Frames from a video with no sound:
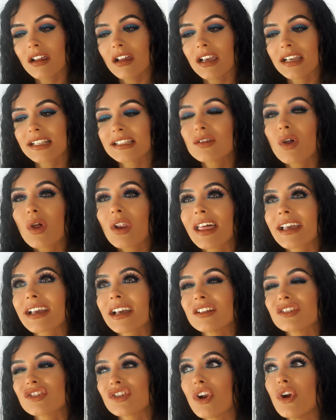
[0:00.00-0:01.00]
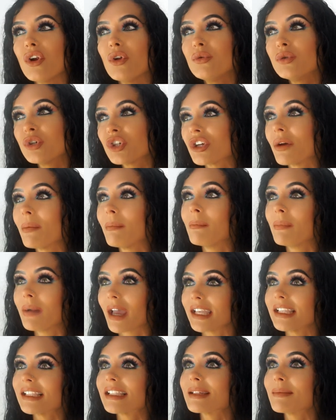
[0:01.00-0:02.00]
it's not like a
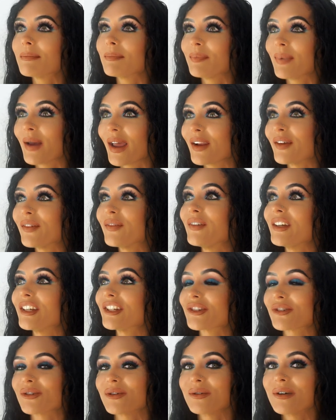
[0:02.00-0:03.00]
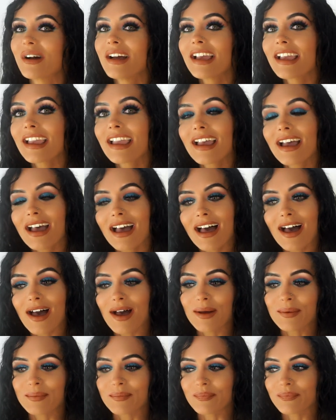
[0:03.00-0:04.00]
solution-based, beneficial
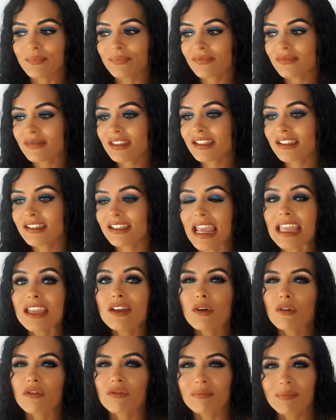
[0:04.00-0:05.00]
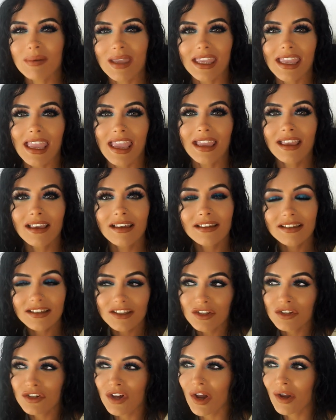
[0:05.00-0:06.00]
um, state of being,
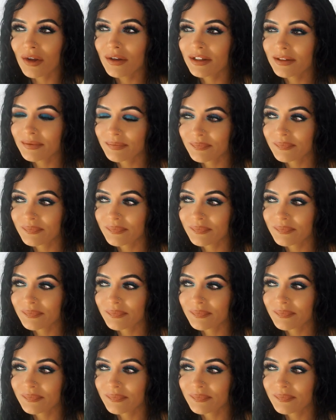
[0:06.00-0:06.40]
you know?